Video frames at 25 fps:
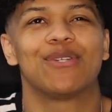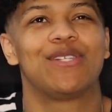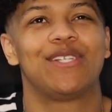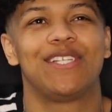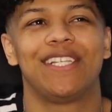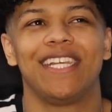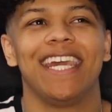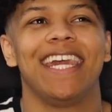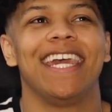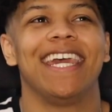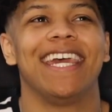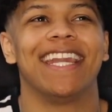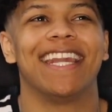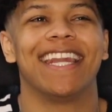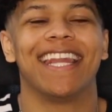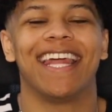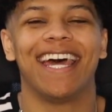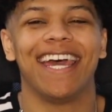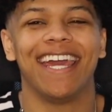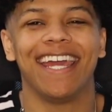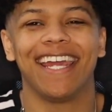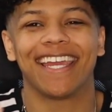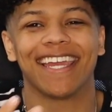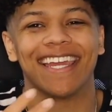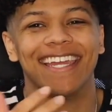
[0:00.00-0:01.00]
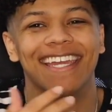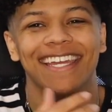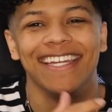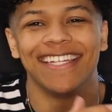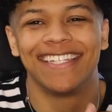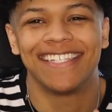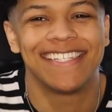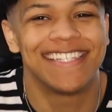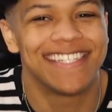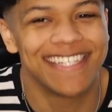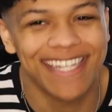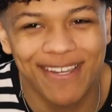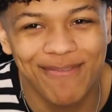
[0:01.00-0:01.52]
shit. Like,
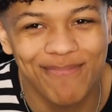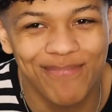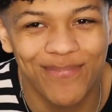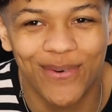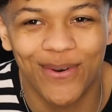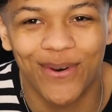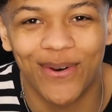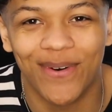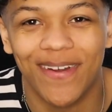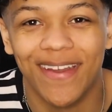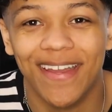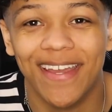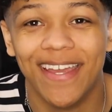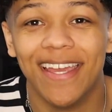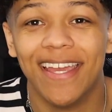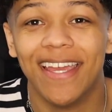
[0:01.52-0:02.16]
it's simple.